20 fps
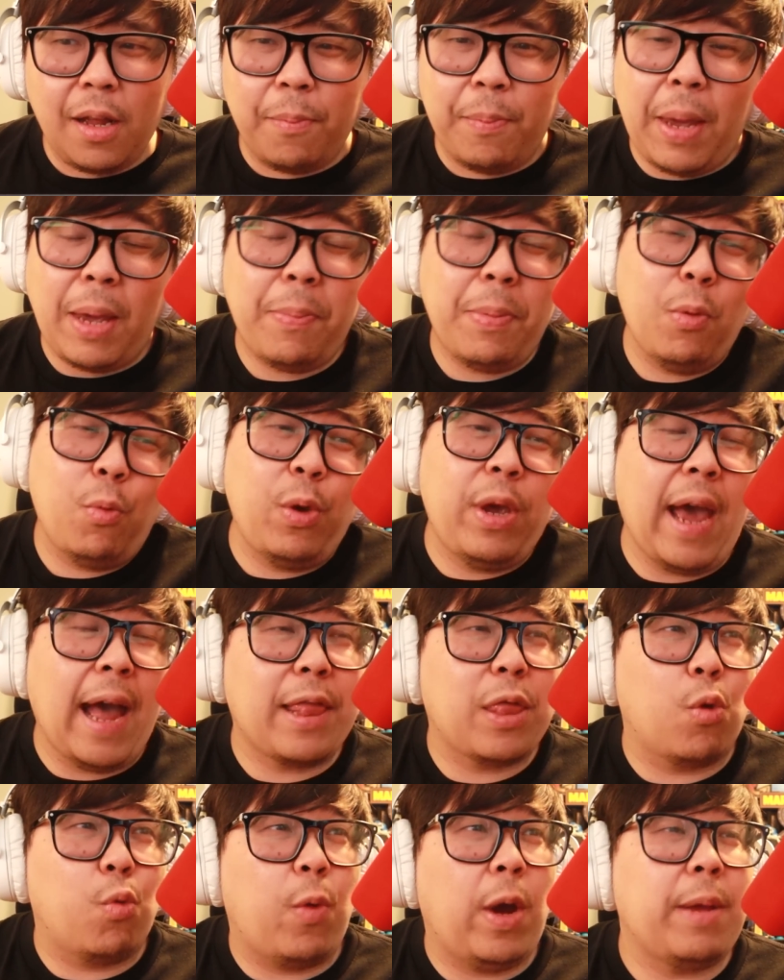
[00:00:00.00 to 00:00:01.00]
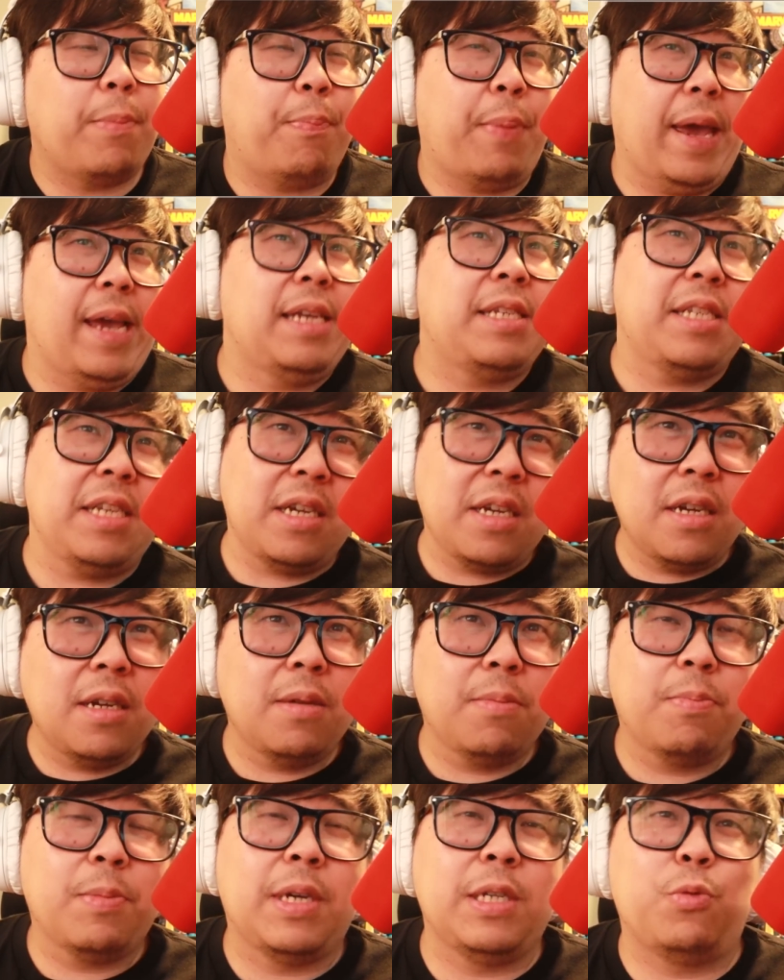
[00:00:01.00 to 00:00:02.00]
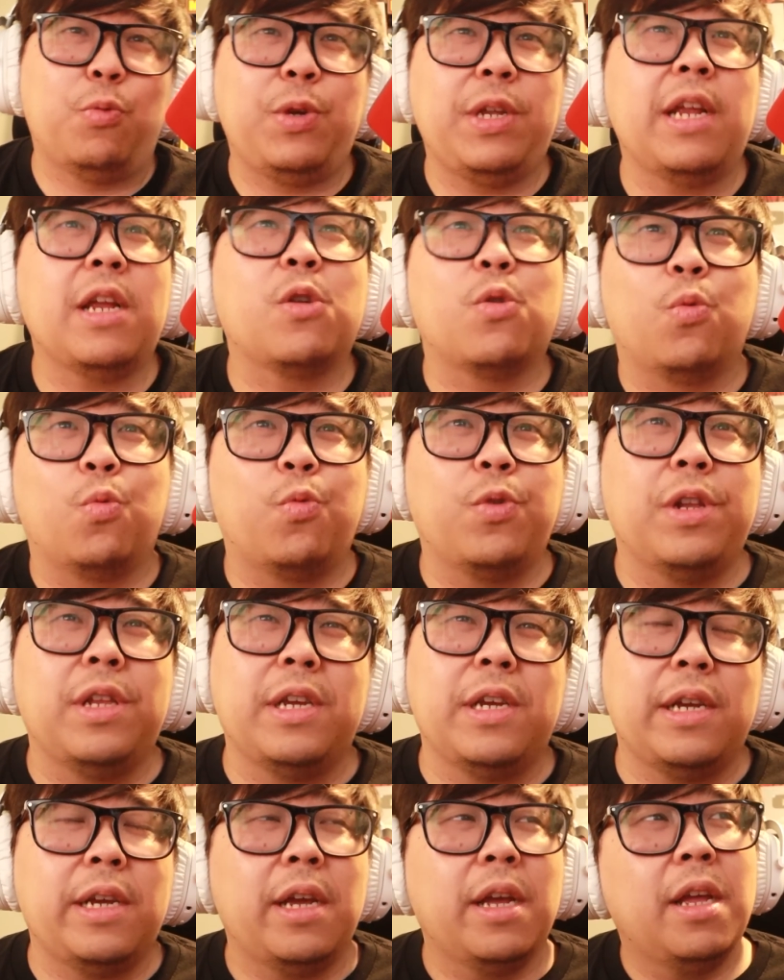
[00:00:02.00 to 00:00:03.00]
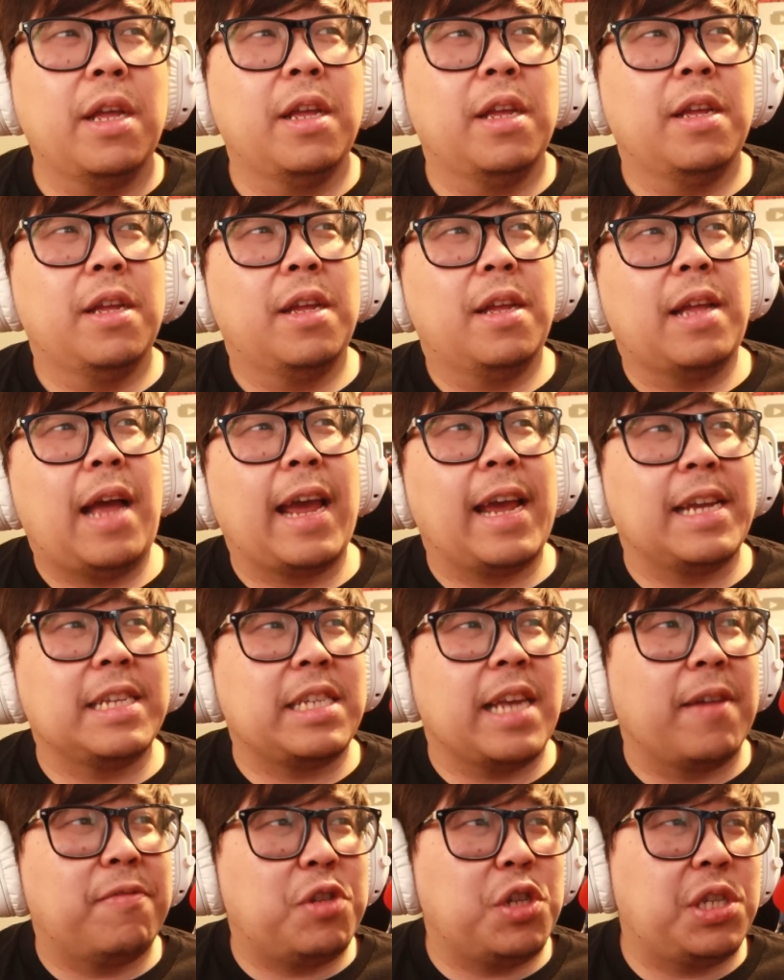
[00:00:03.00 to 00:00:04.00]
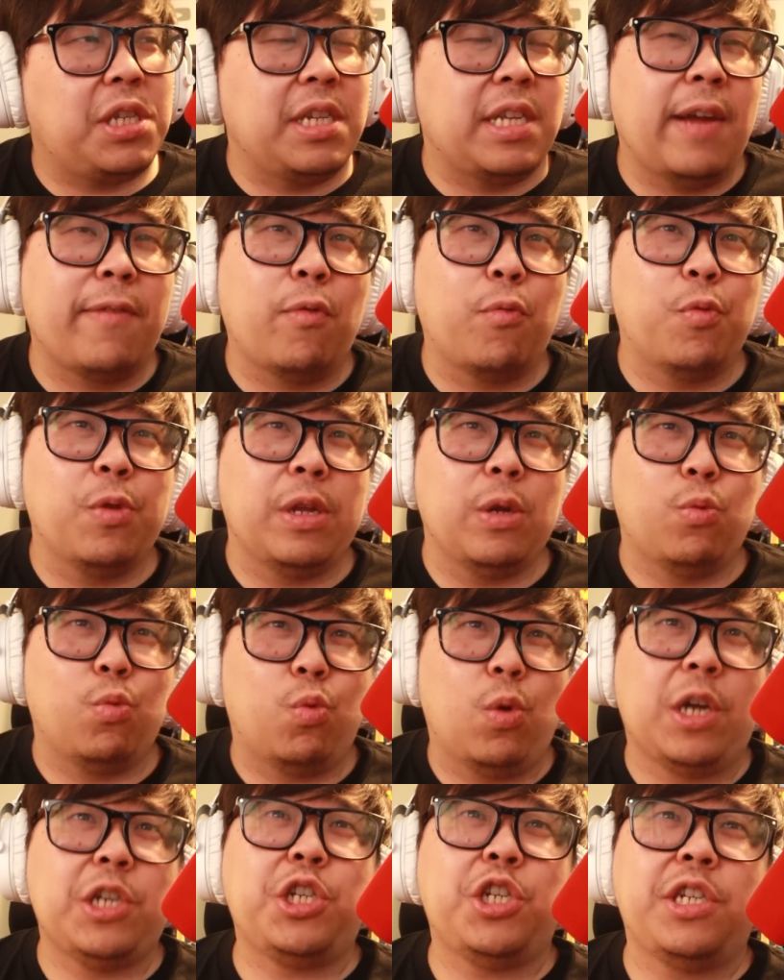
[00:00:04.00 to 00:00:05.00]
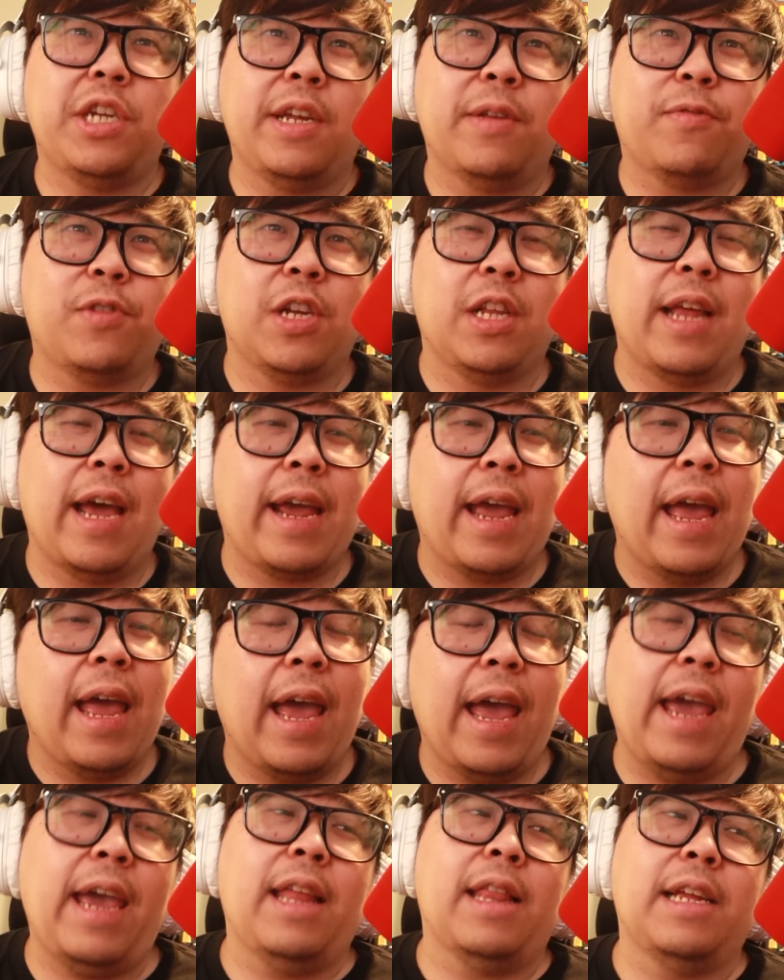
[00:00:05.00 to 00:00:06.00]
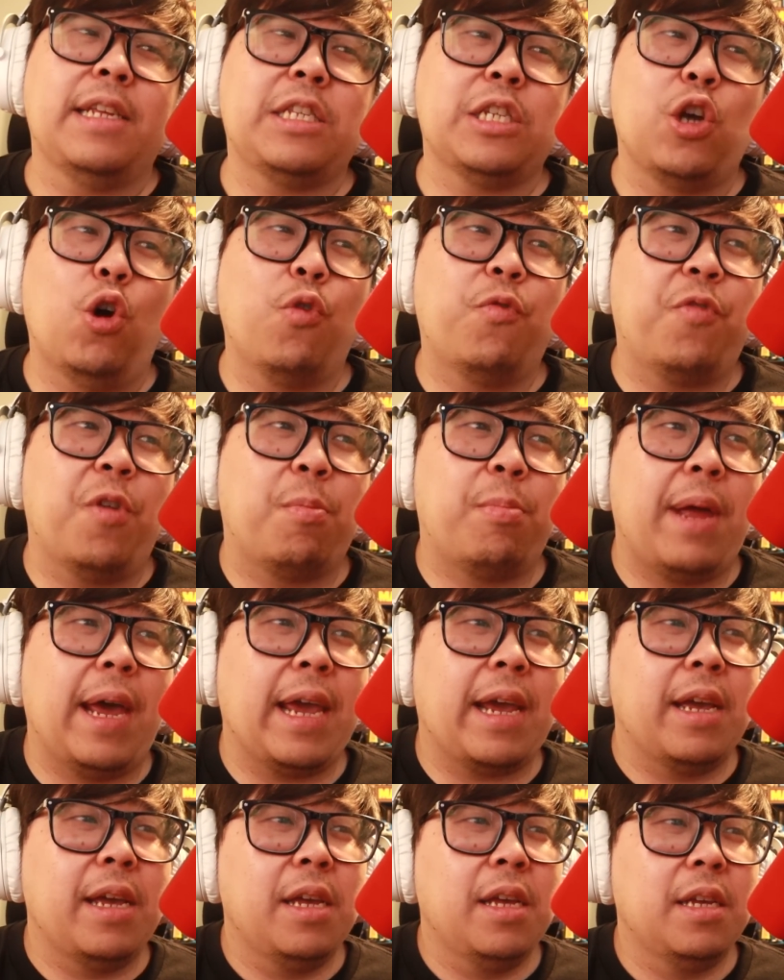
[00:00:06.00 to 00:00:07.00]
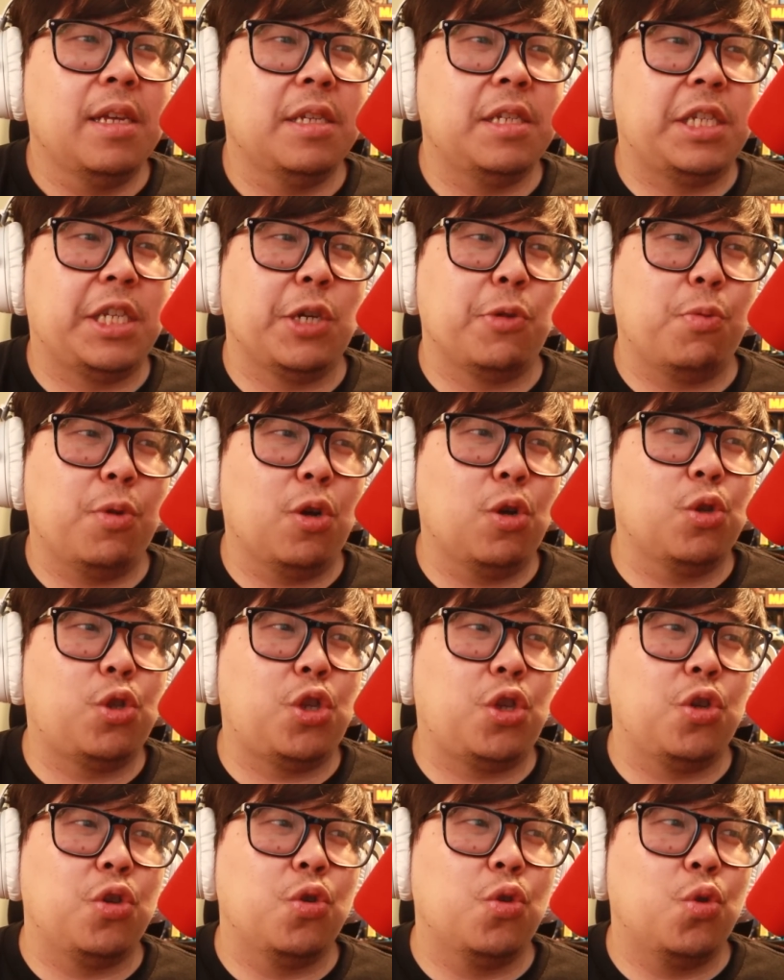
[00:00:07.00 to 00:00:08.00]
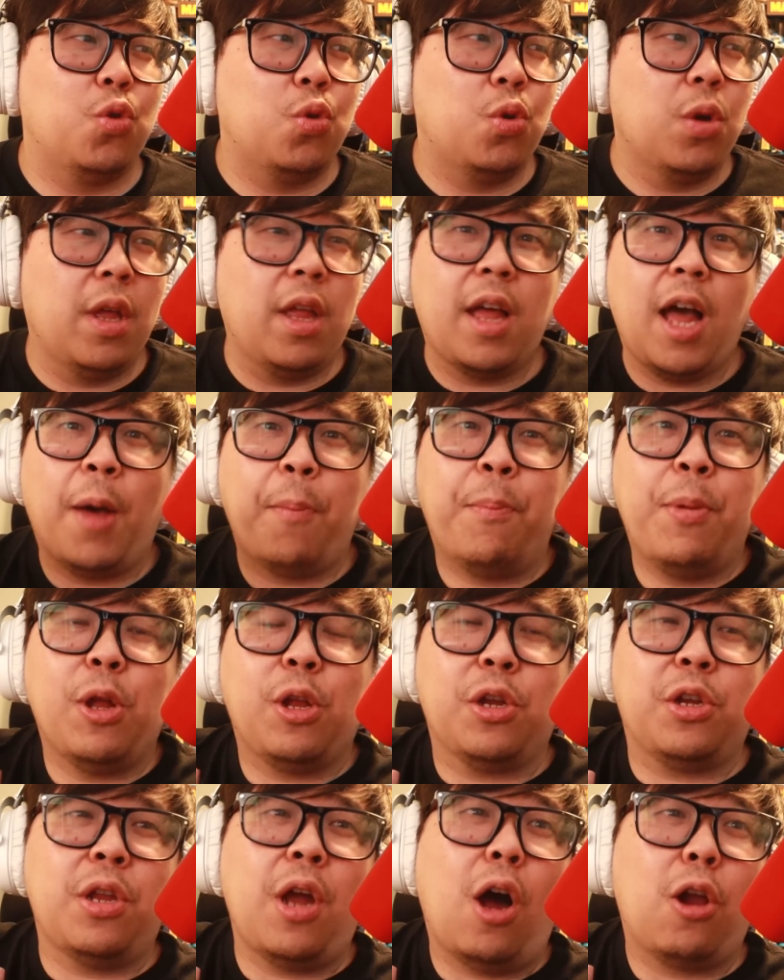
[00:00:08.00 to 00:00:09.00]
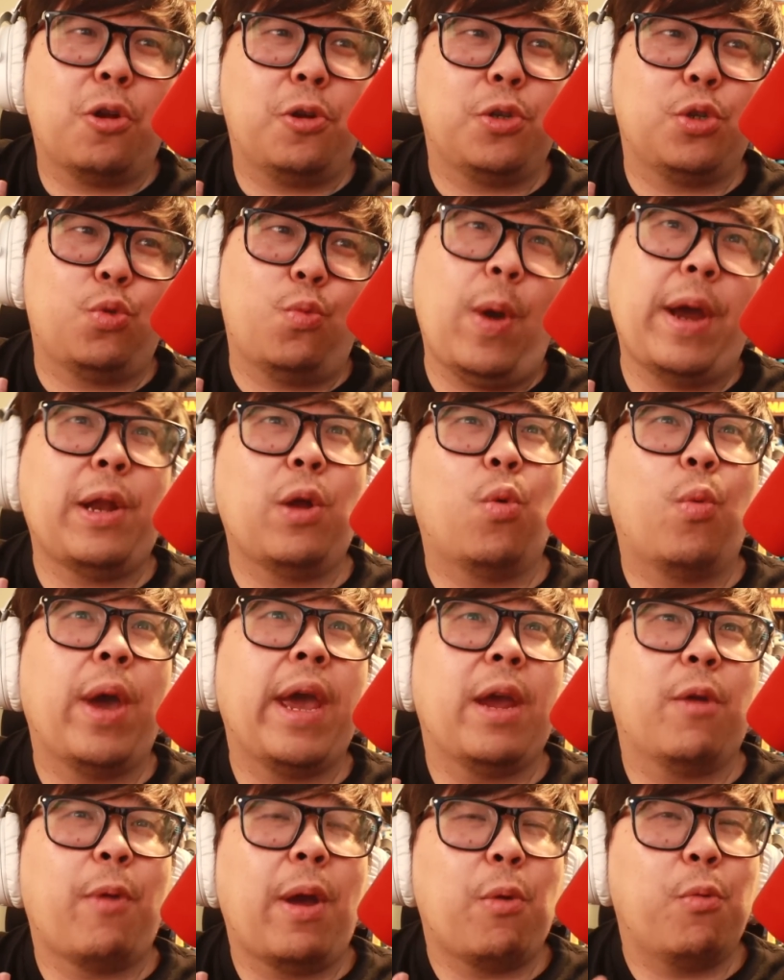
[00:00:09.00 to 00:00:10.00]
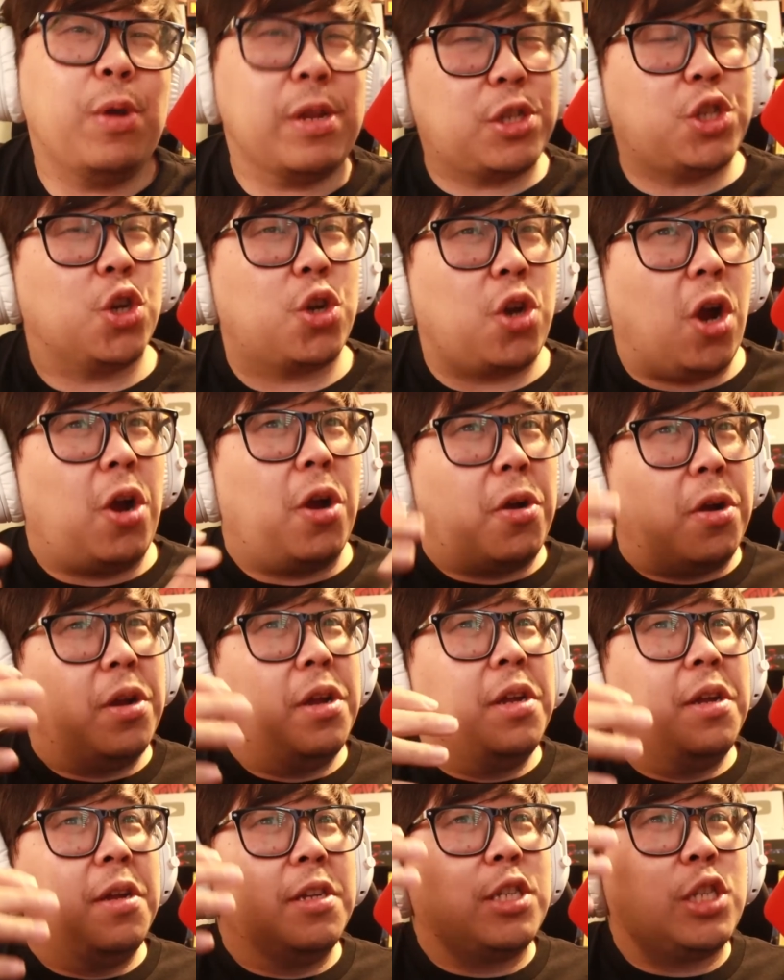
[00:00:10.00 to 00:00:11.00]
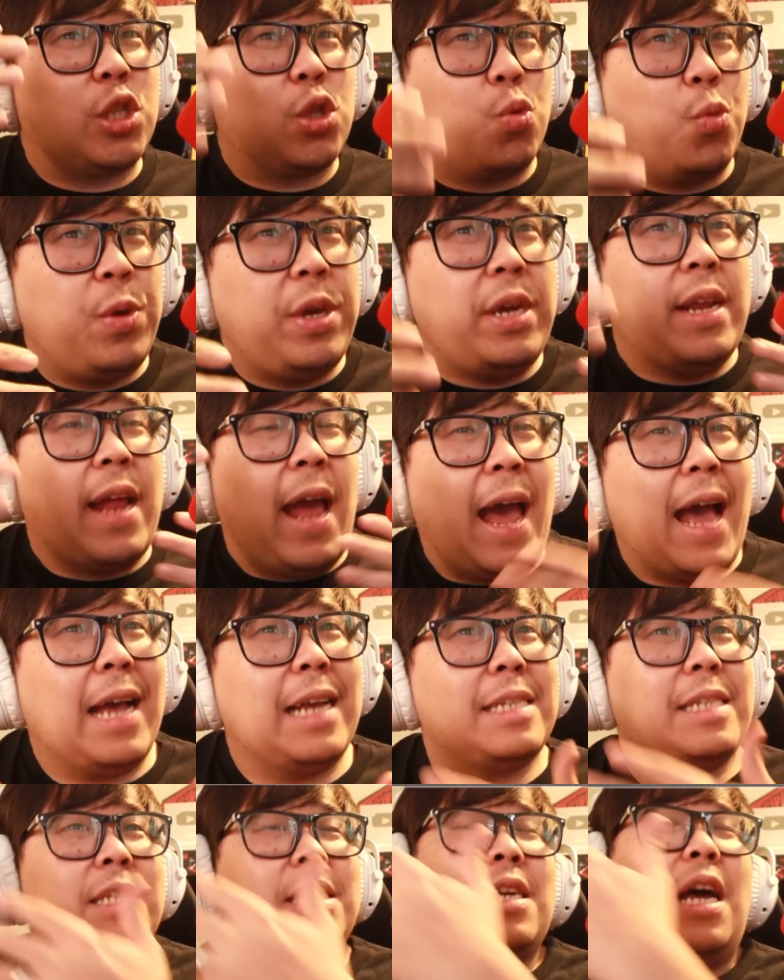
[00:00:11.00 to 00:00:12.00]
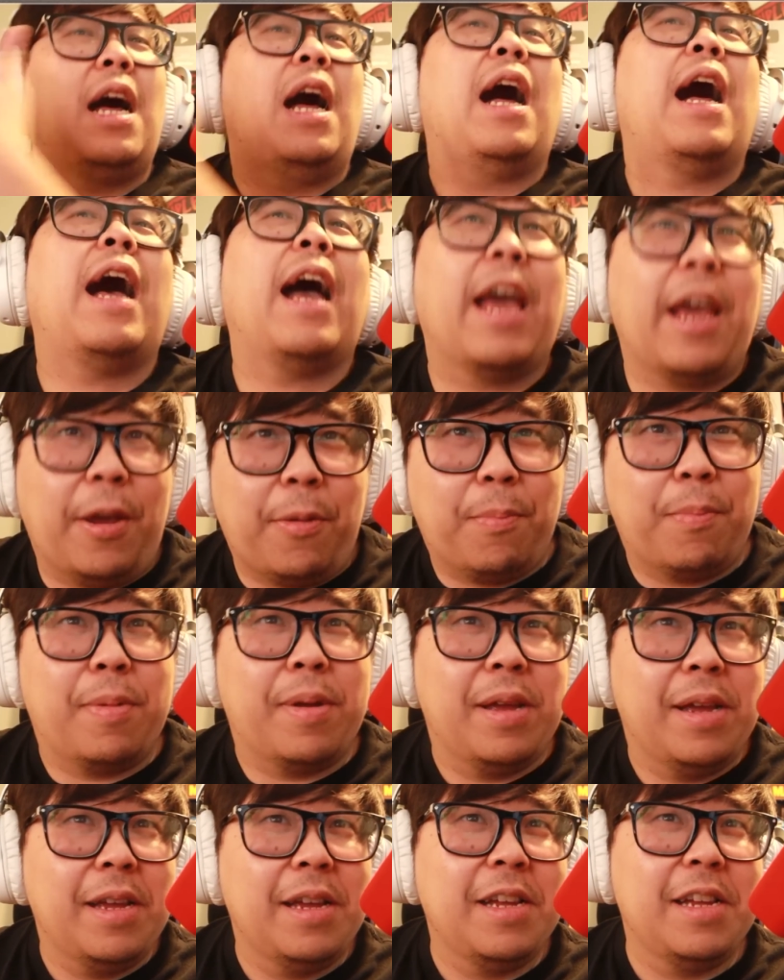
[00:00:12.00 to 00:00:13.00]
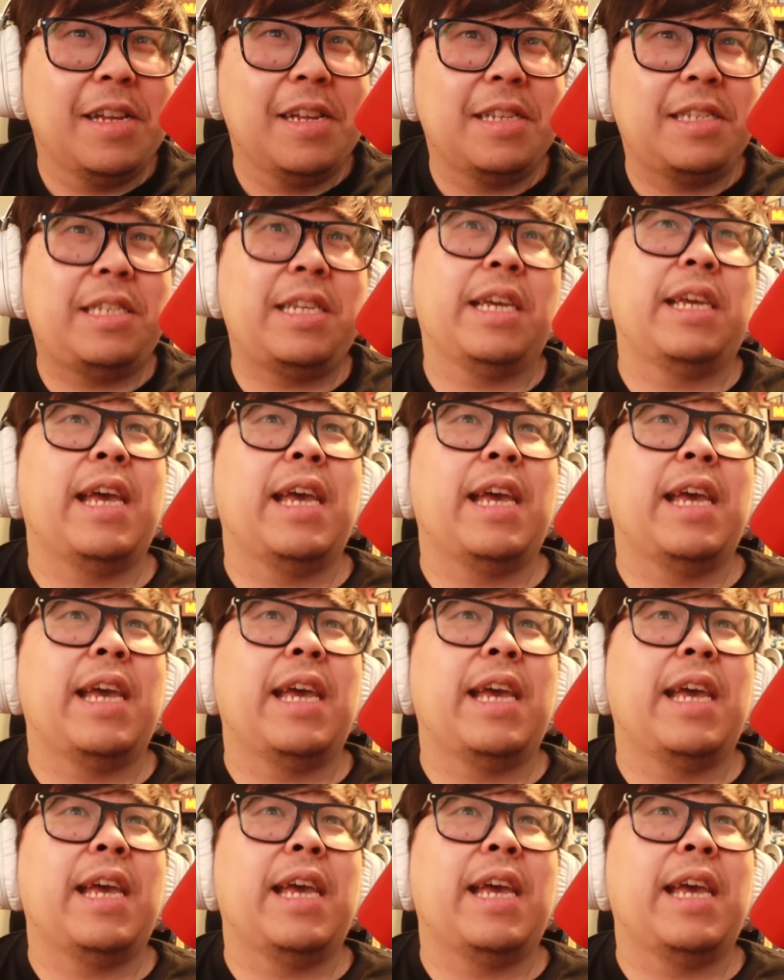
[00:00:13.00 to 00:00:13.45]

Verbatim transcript: maybe we had the right pacing because we didn't really. I guess FGC never really rushed it to like, hey, let's go from like hmm. zero to a million dollars right away, right? We took our yeah. sweet ass time to